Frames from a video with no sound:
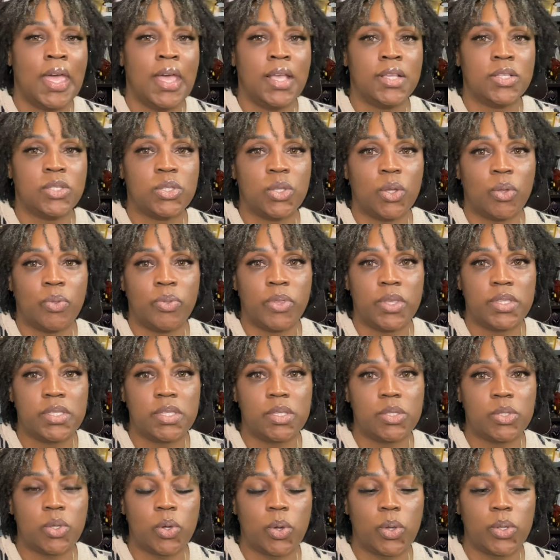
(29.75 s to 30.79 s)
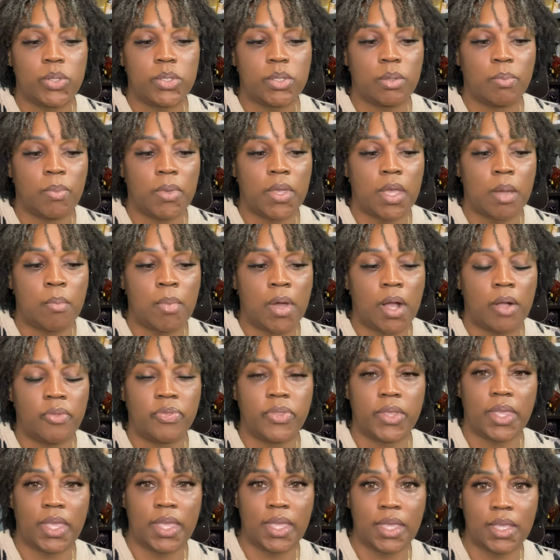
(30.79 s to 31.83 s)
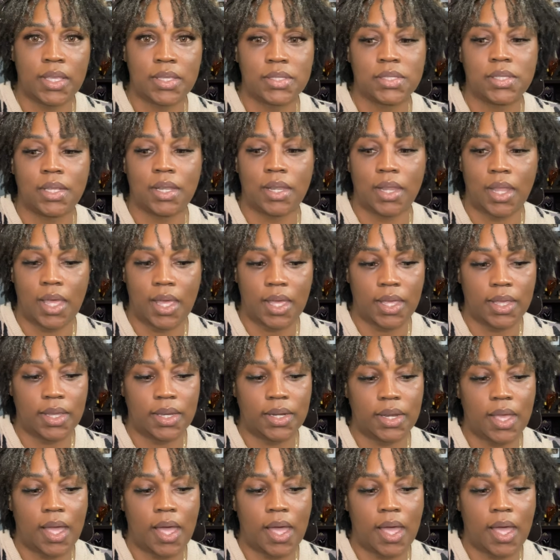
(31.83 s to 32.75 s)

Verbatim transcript: So this is going to be about the HEZ line.